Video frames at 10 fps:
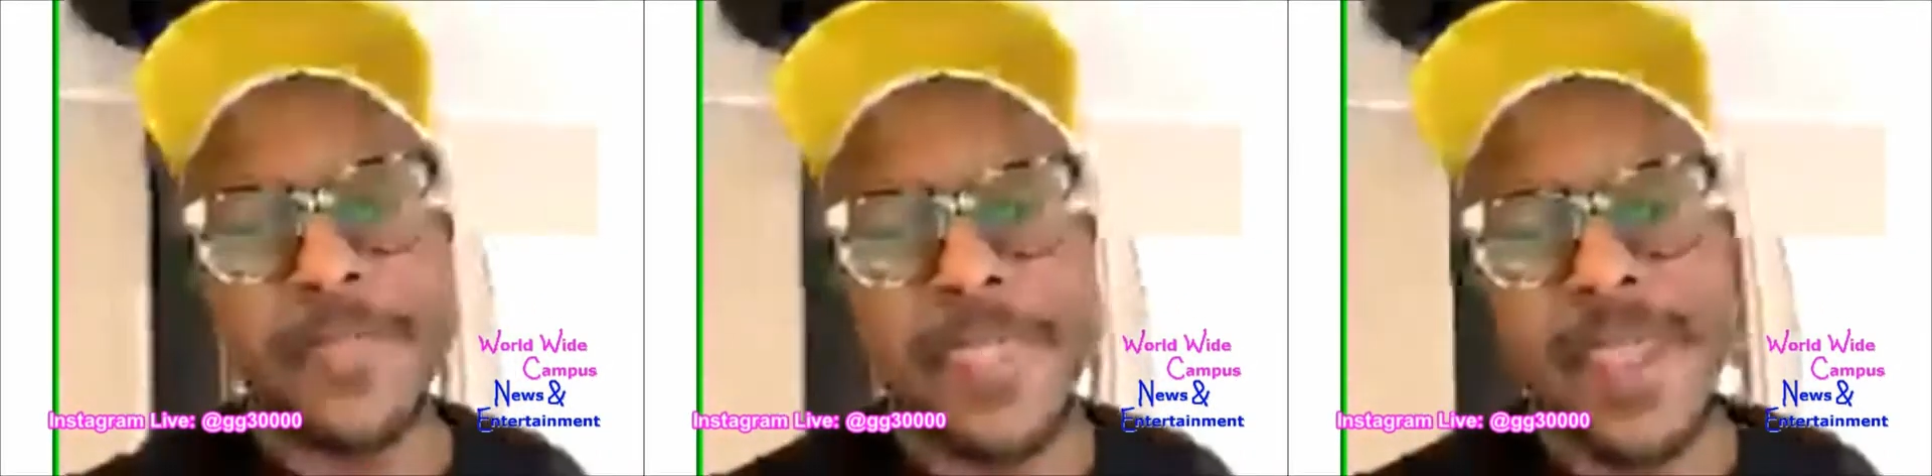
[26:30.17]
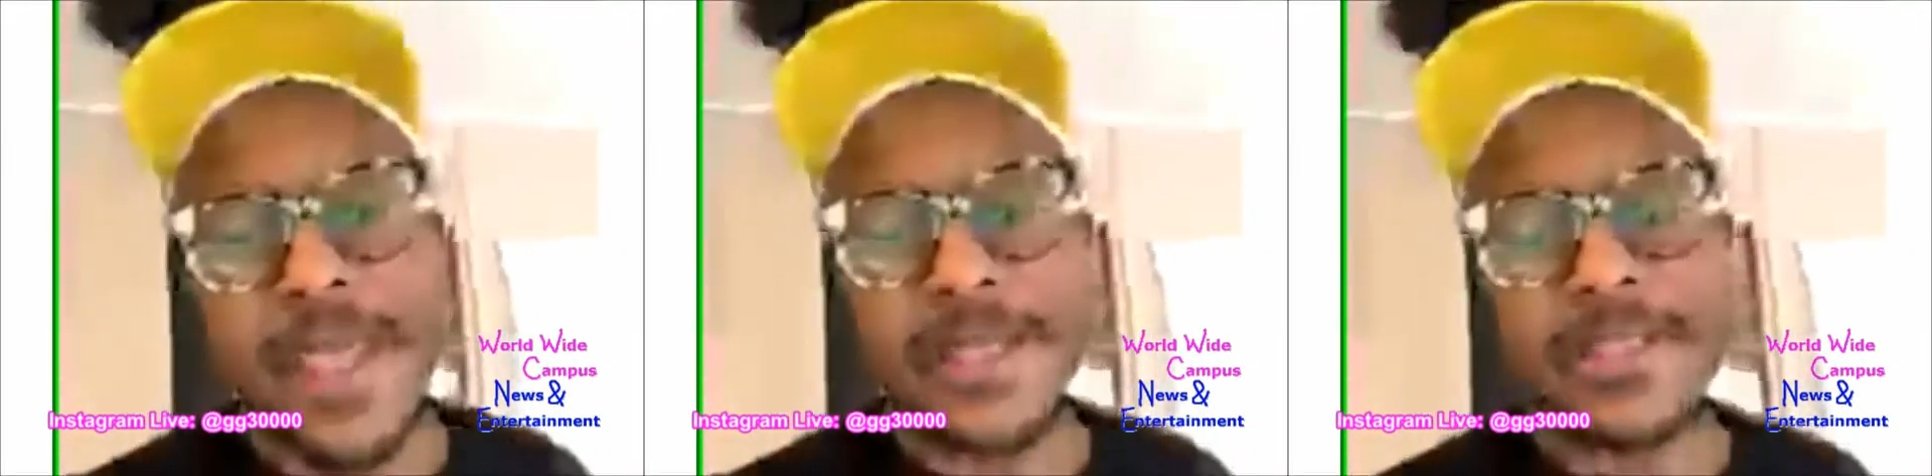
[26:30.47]

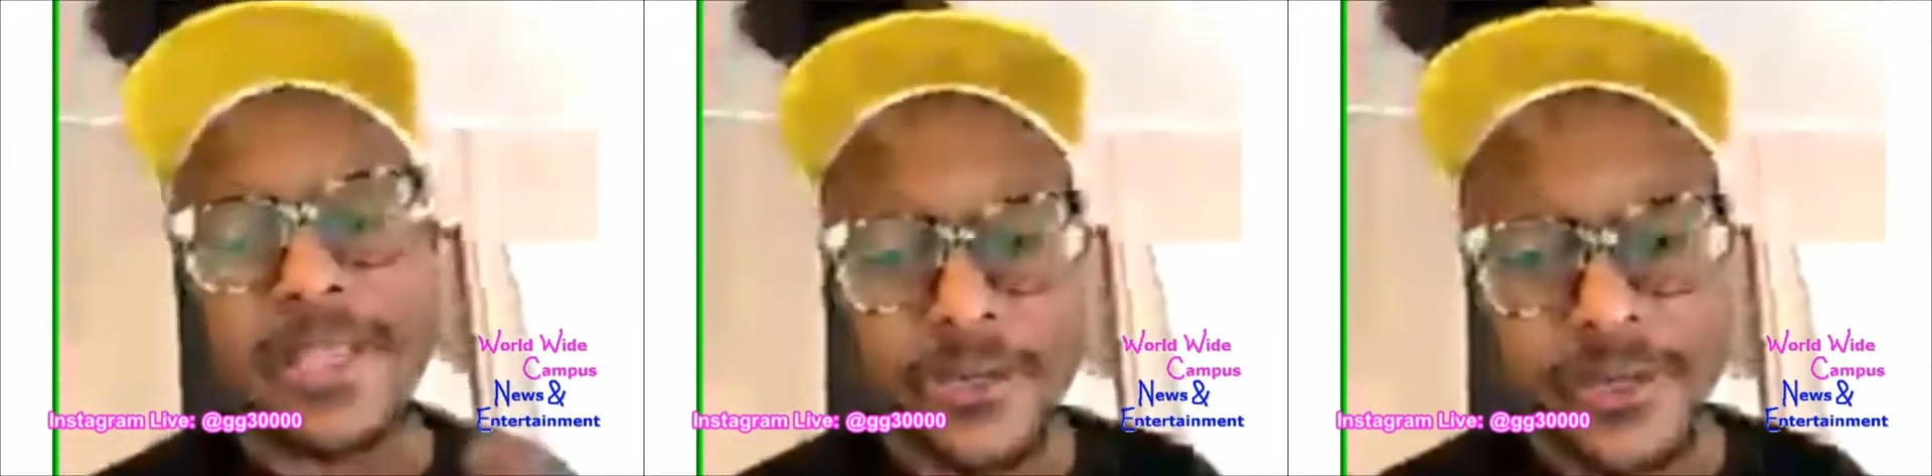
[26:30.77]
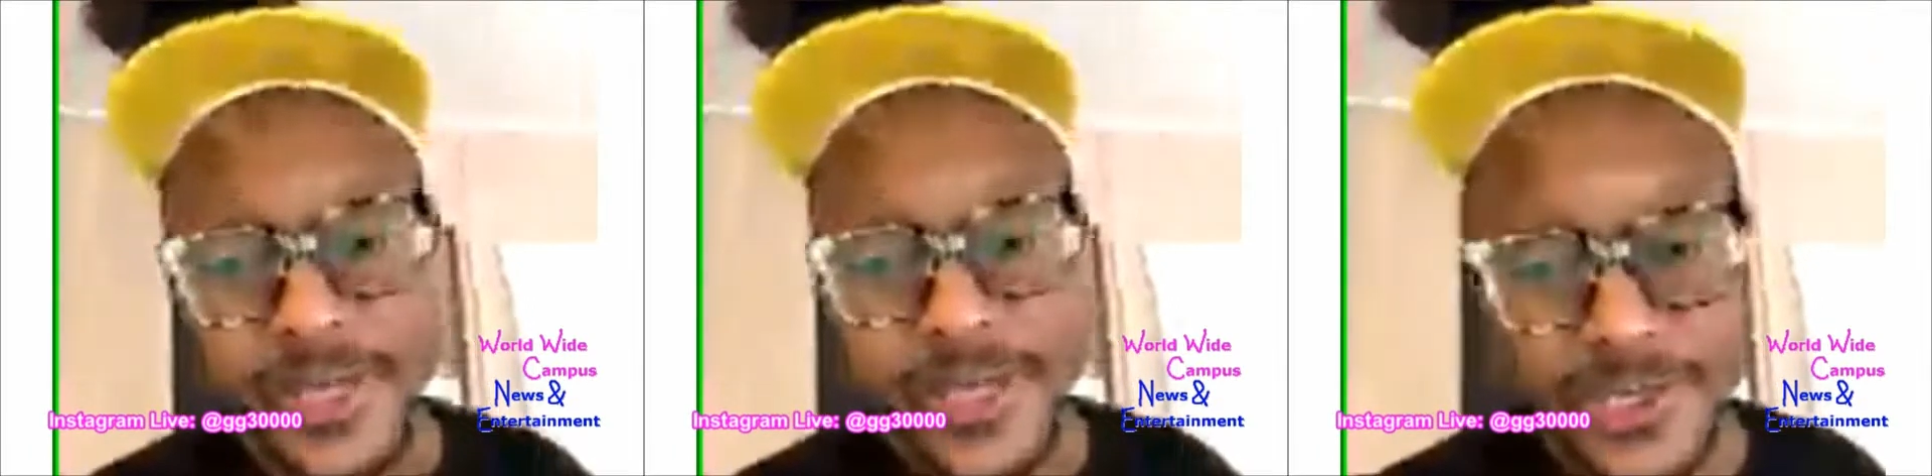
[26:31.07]
and literally
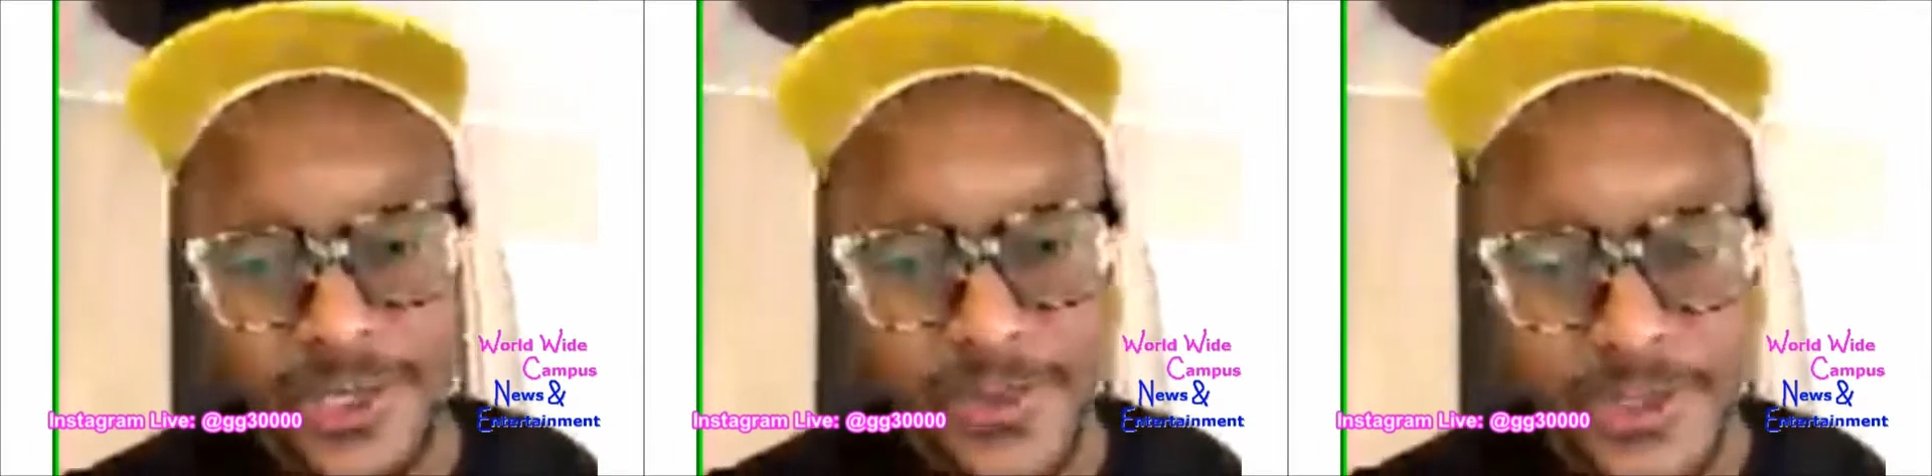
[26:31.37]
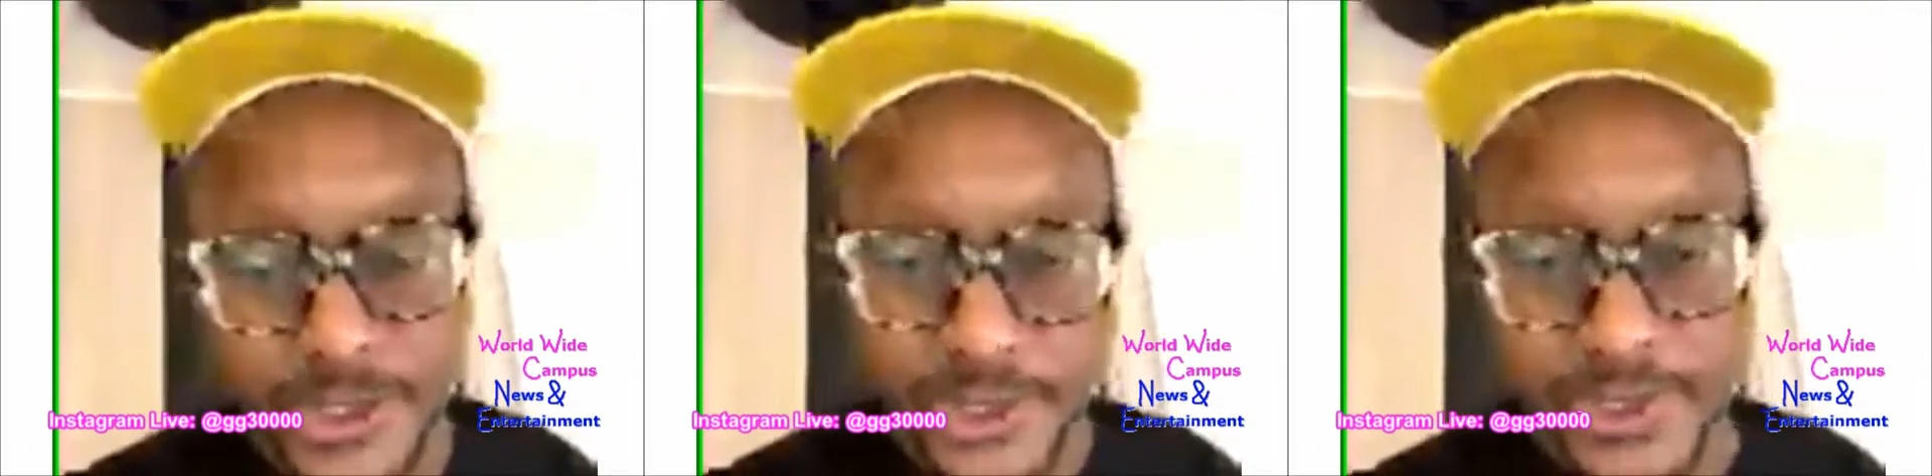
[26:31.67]
just pushing
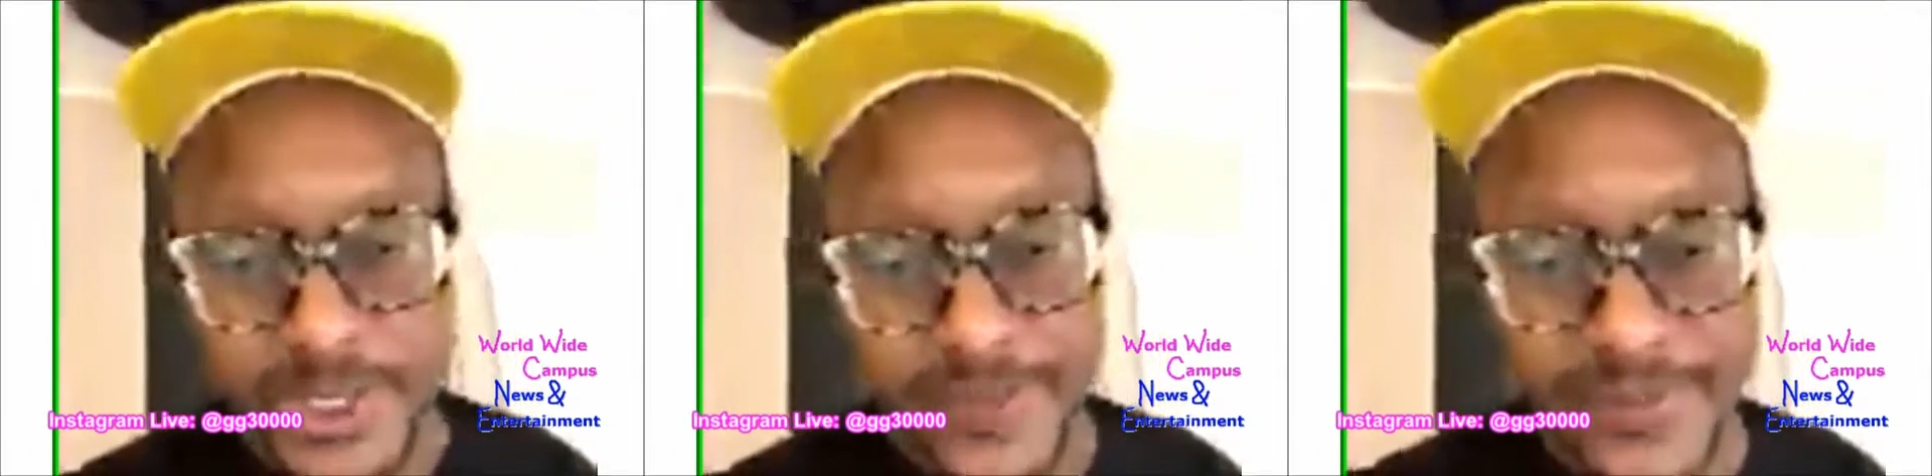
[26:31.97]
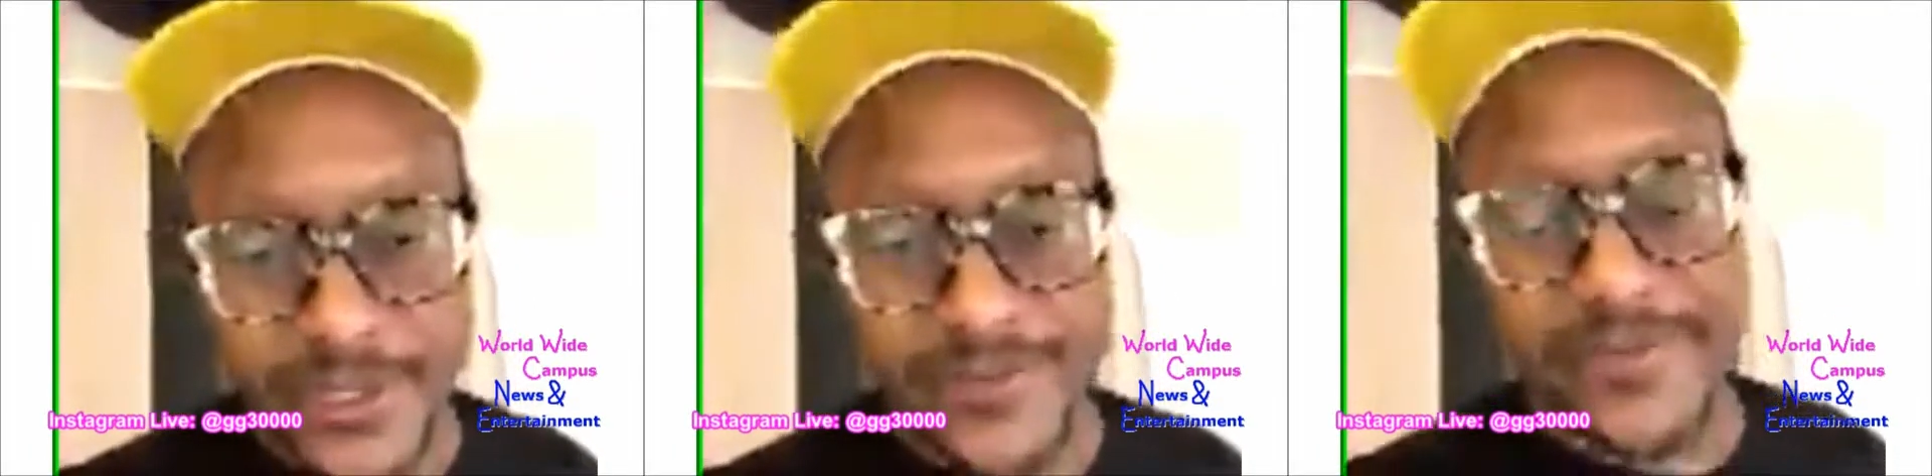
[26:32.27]
yourself to go
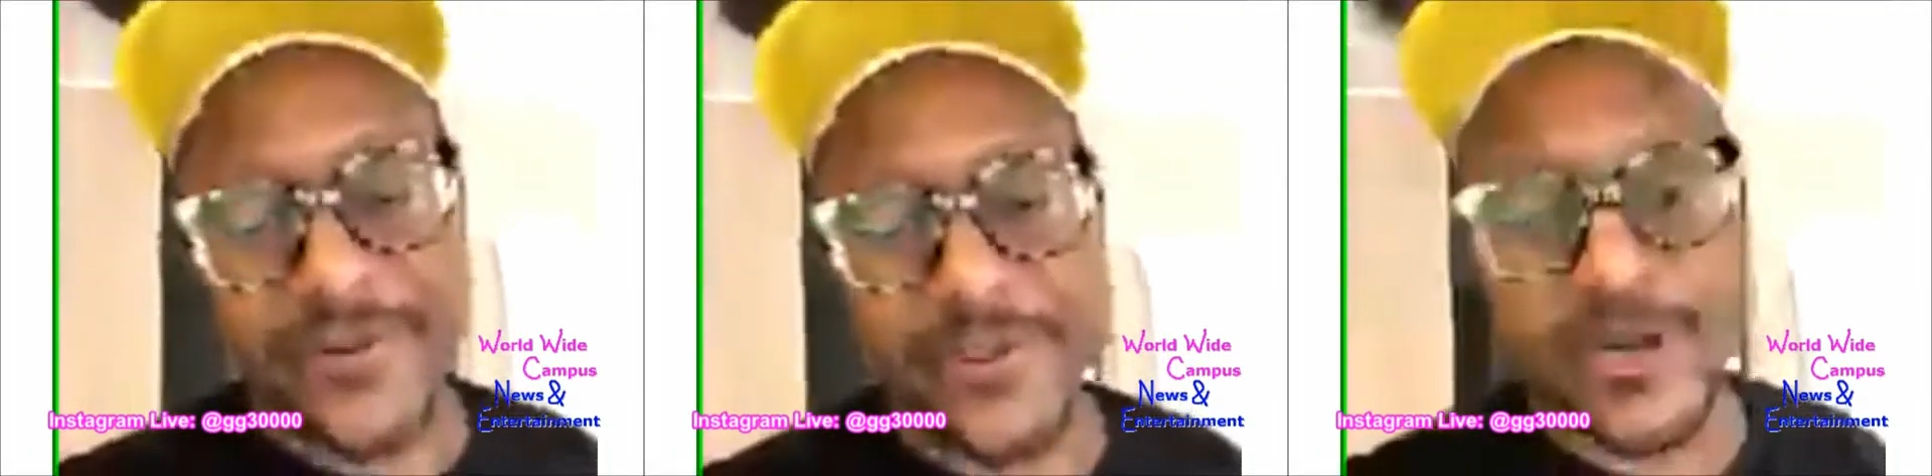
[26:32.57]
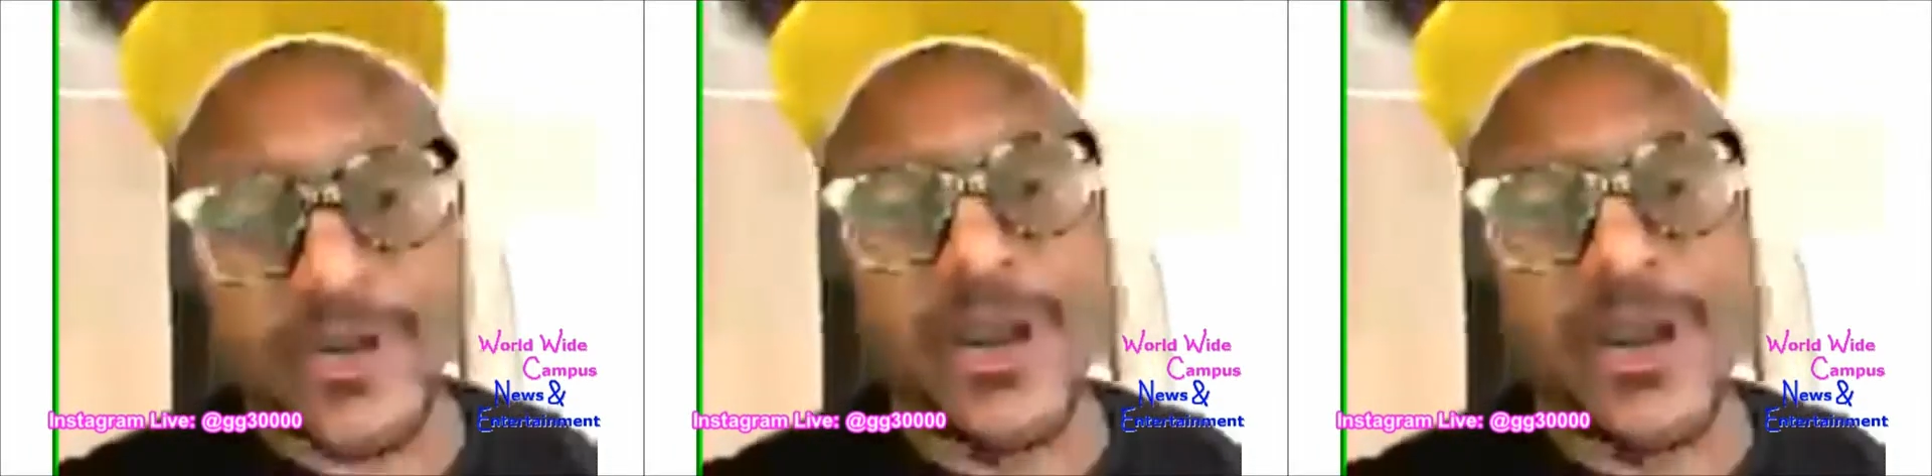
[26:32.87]
further.